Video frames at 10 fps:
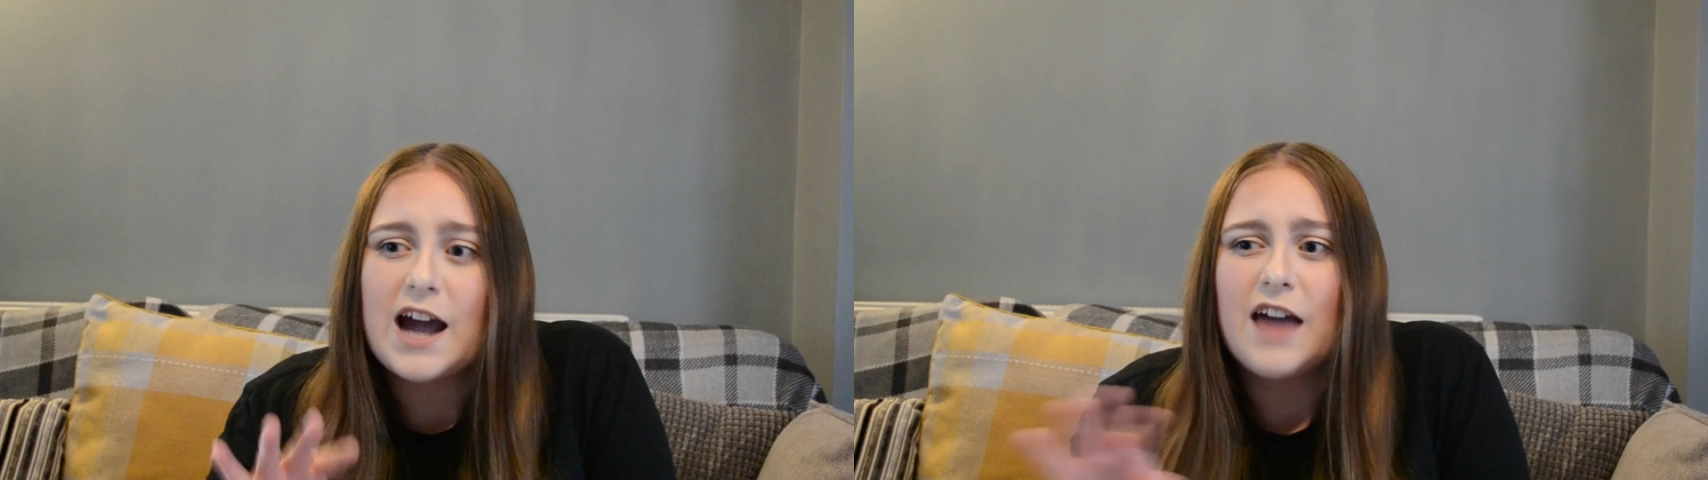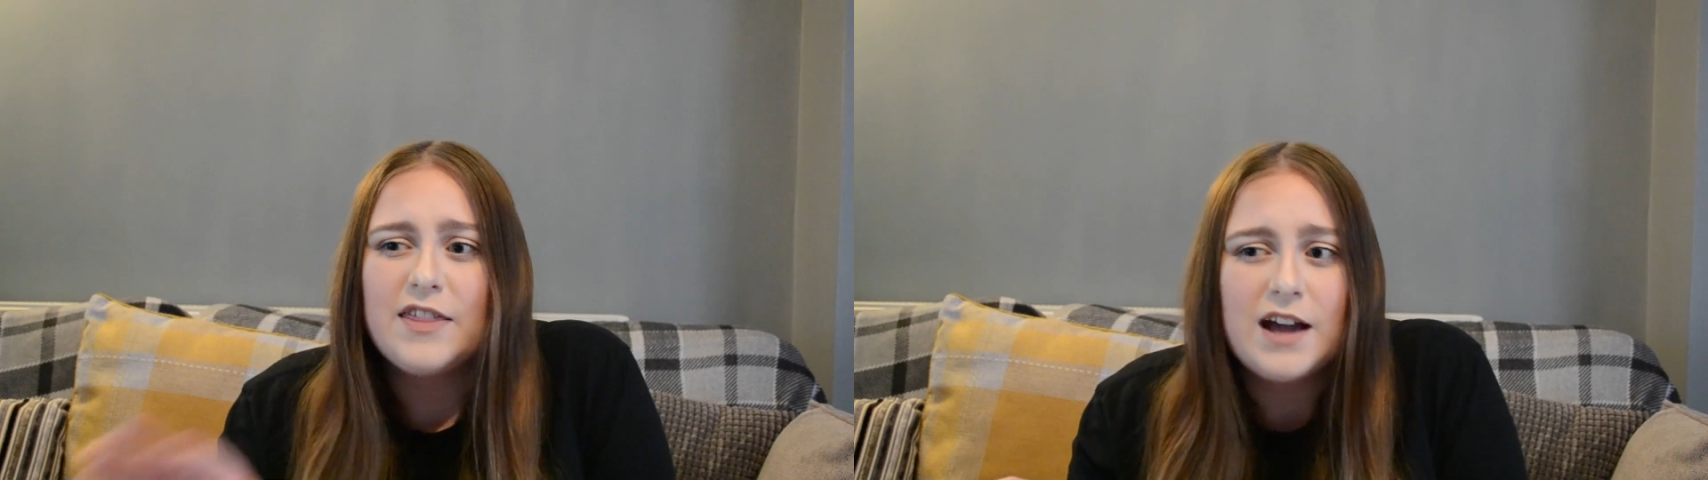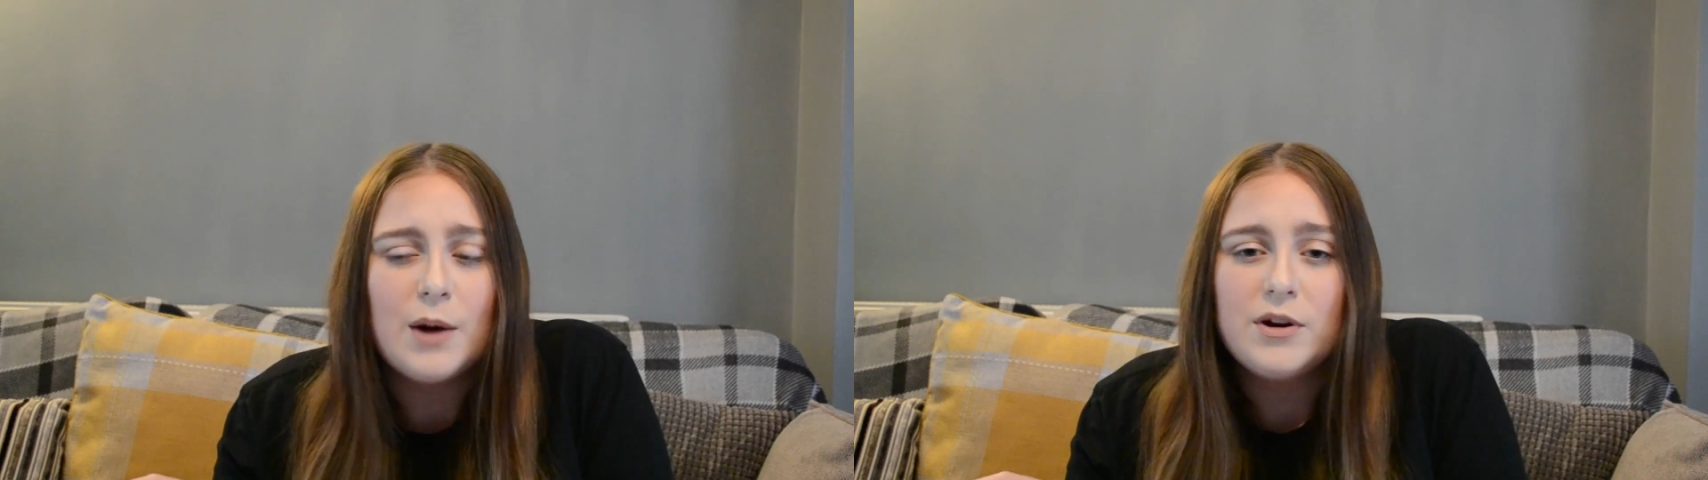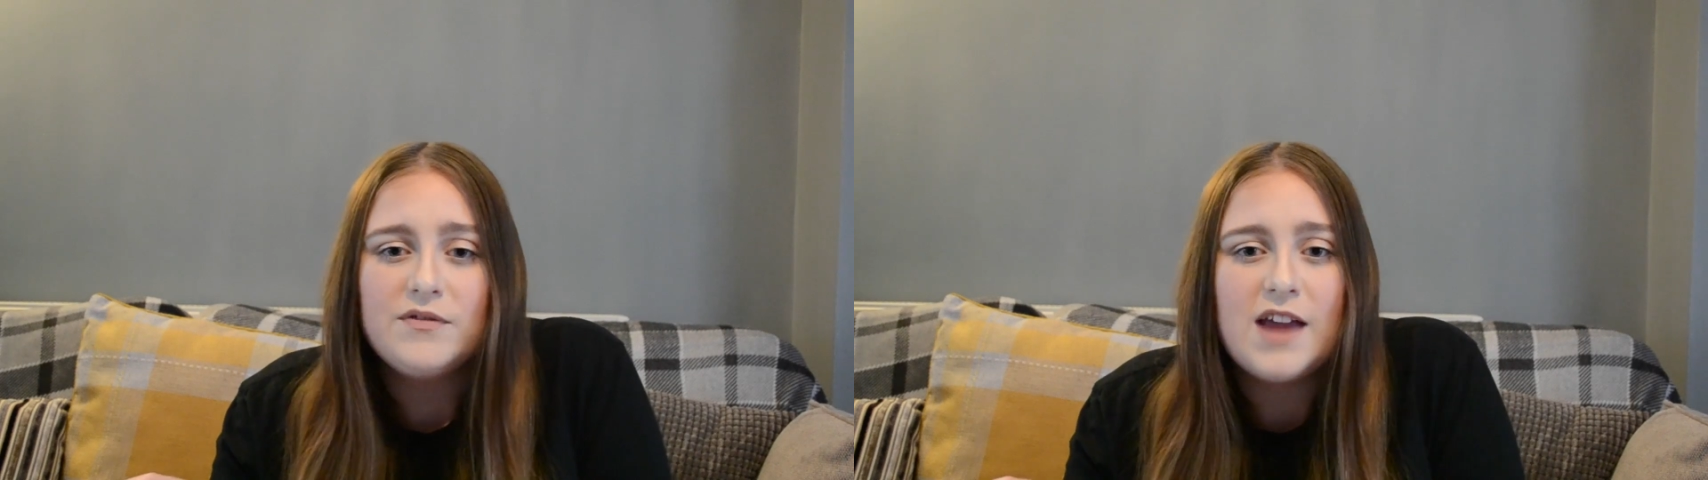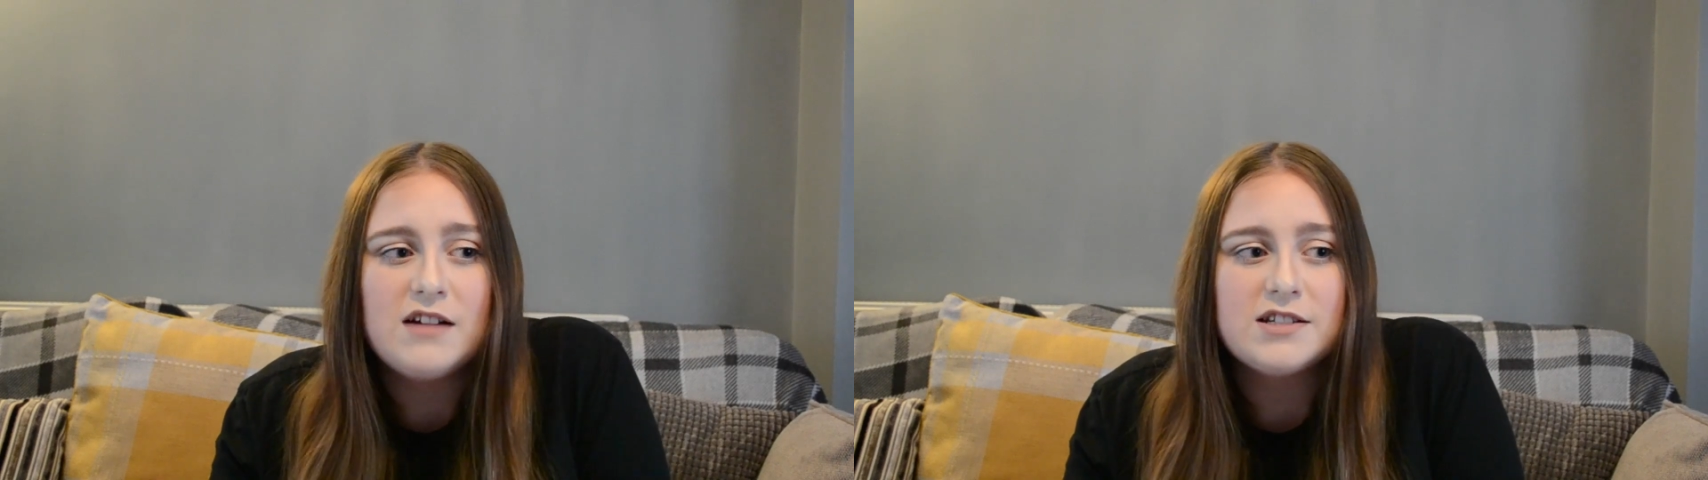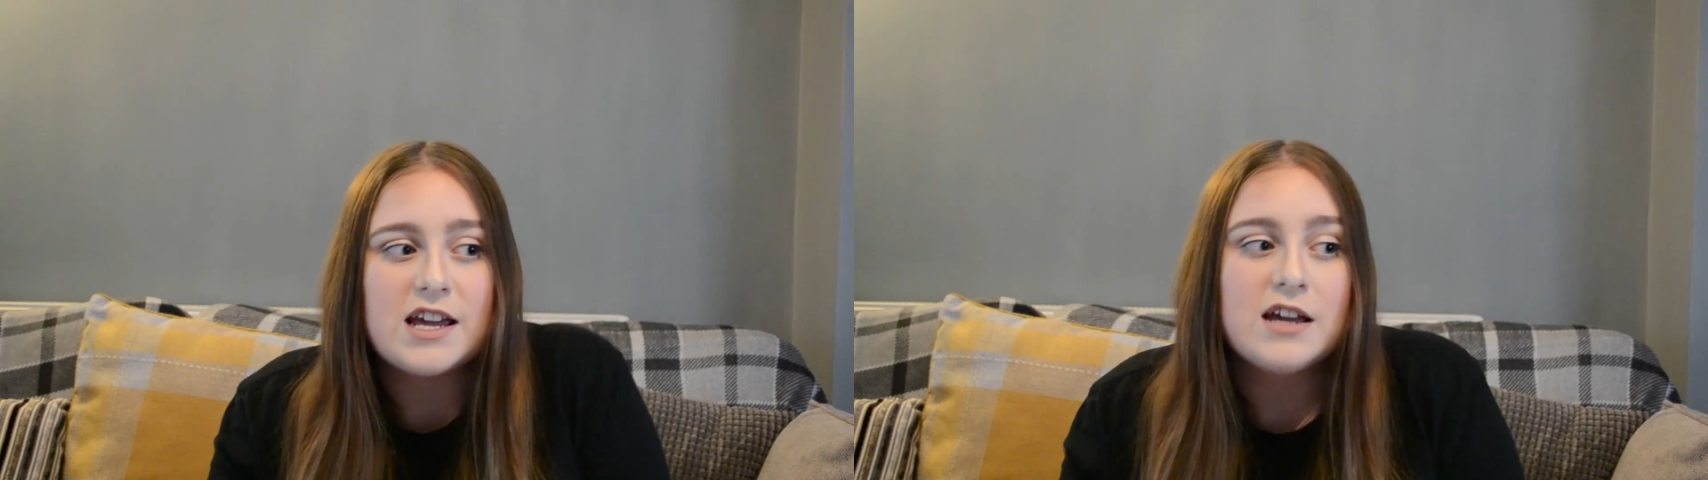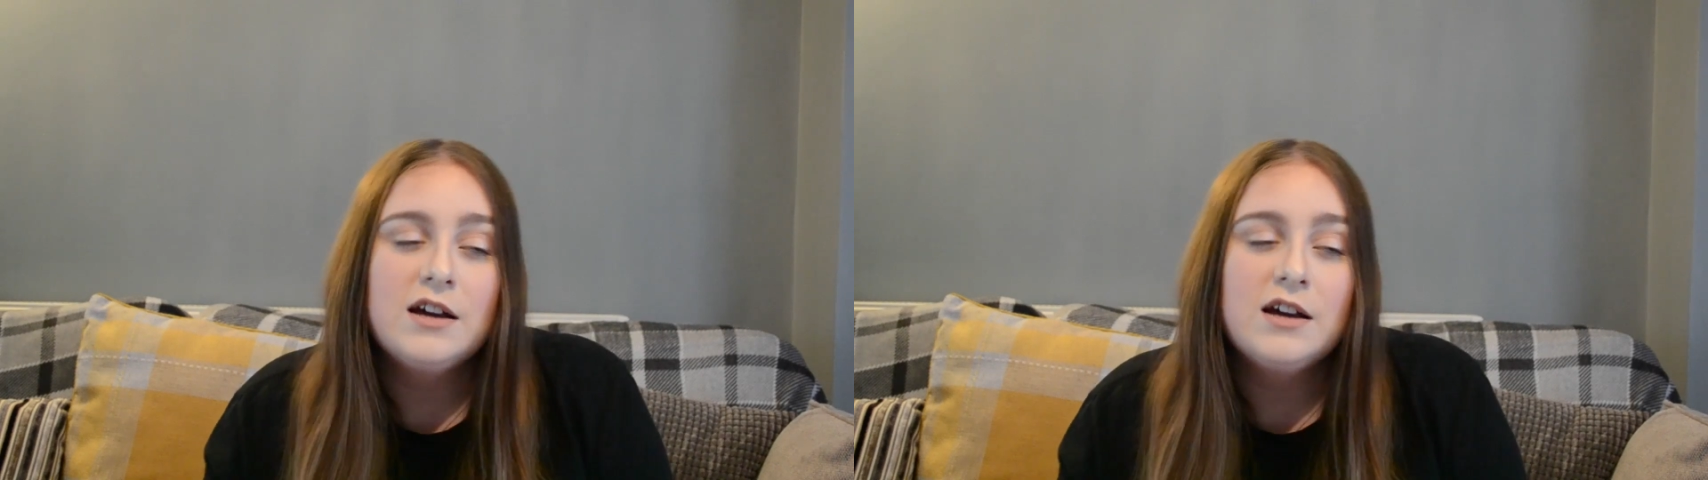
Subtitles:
I think I would have nailed it.